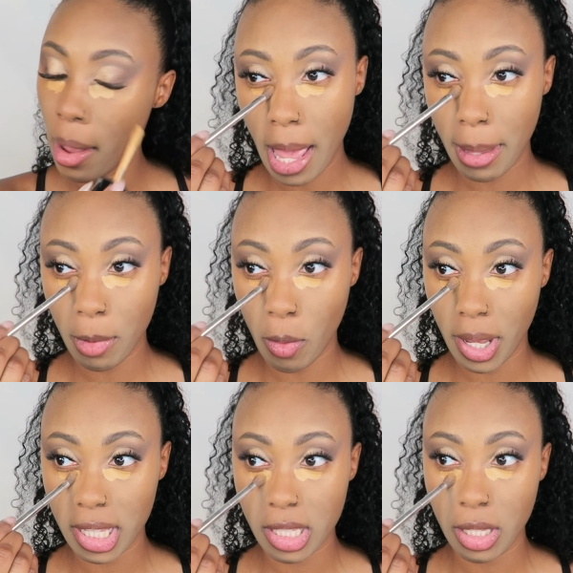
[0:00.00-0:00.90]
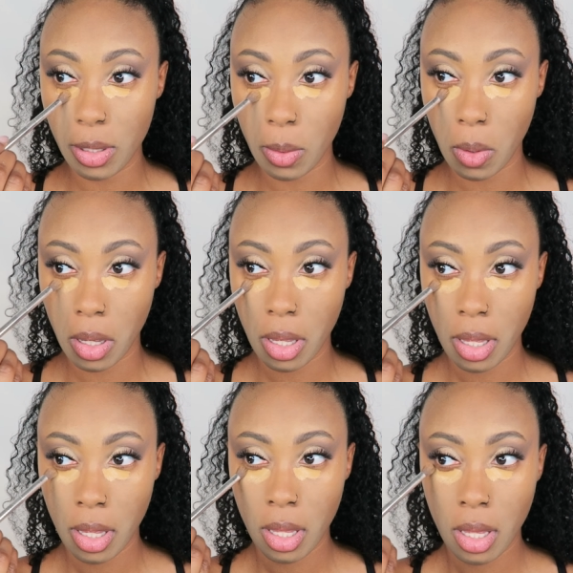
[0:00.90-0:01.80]
I am going to
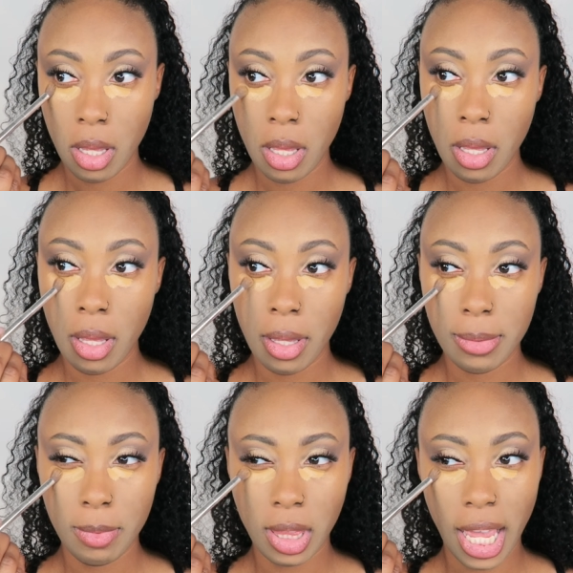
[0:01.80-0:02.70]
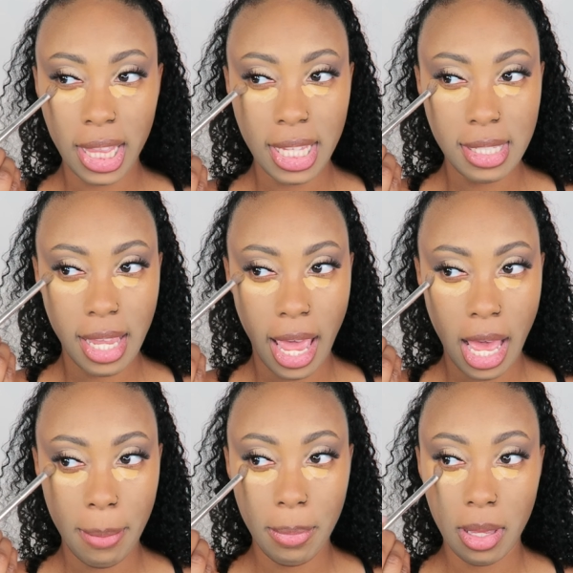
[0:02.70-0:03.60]
lightly
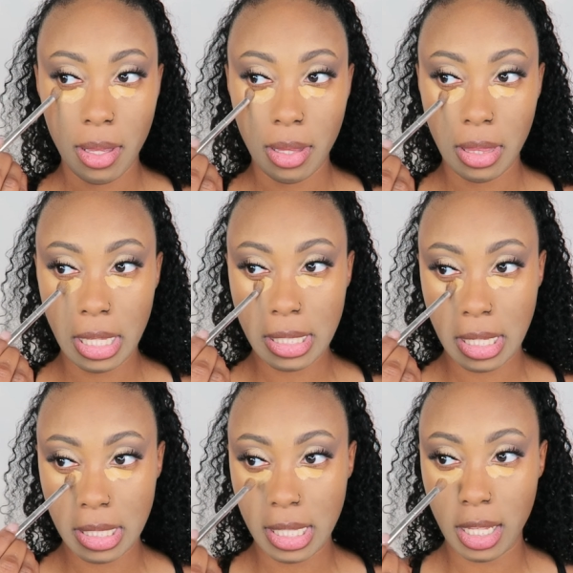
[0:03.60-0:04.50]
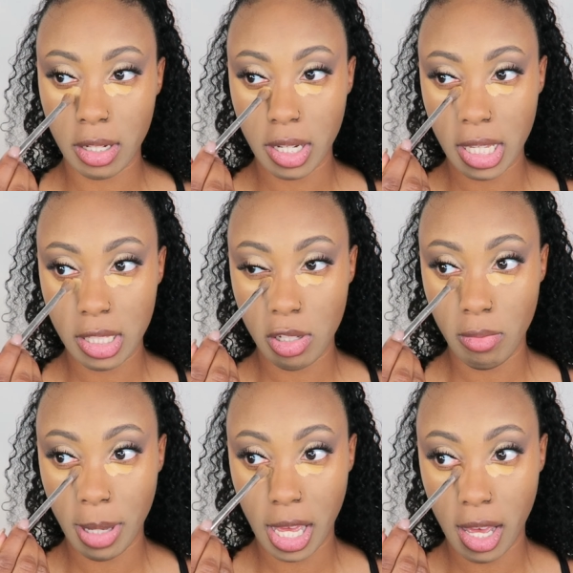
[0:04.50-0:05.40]
tap this concealer
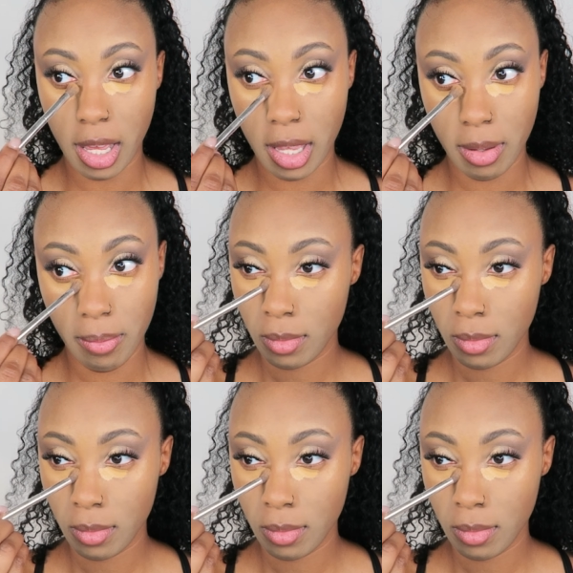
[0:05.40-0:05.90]
into my eye.